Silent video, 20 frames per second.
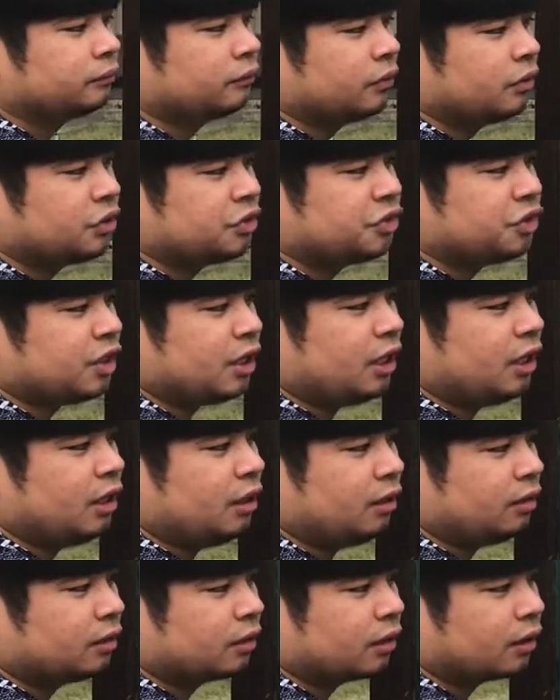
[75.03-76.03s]
You
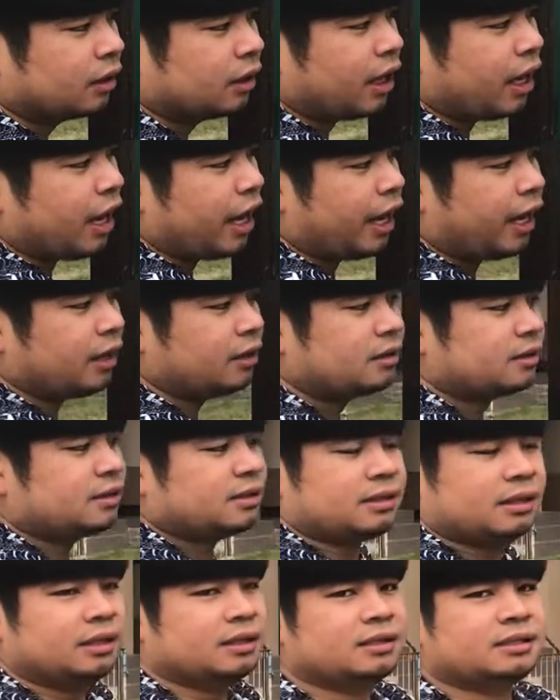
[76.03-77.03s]
see,
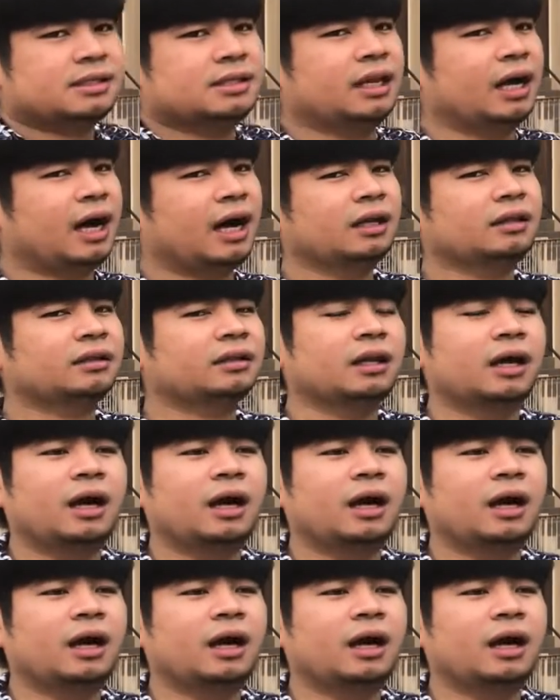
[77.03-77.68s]
x is not